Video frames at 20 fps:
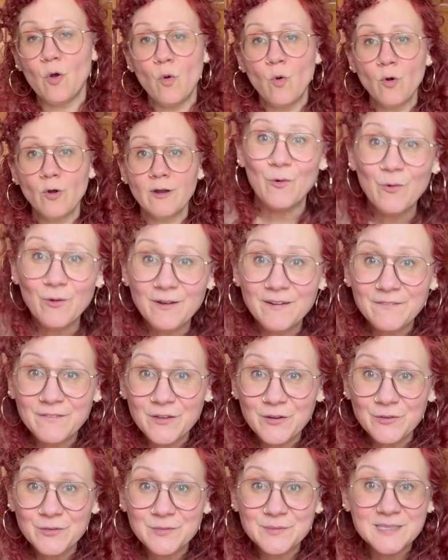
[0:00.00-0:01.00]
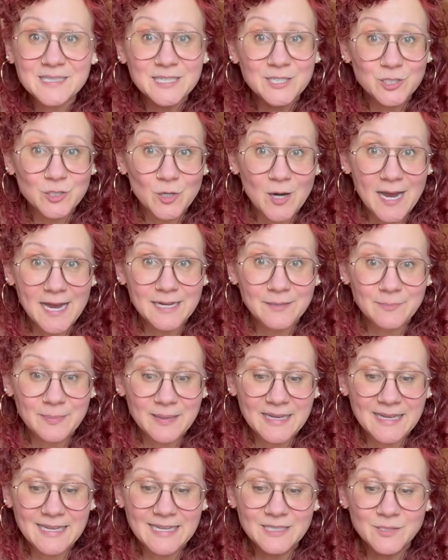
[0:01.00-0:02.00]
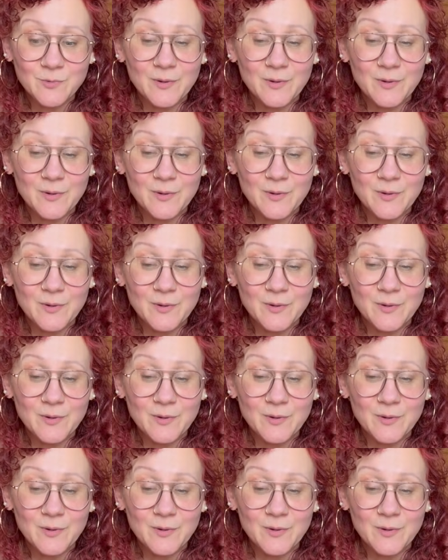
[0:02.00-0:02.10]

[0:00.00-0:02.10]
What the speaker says: or if you're using dried beans,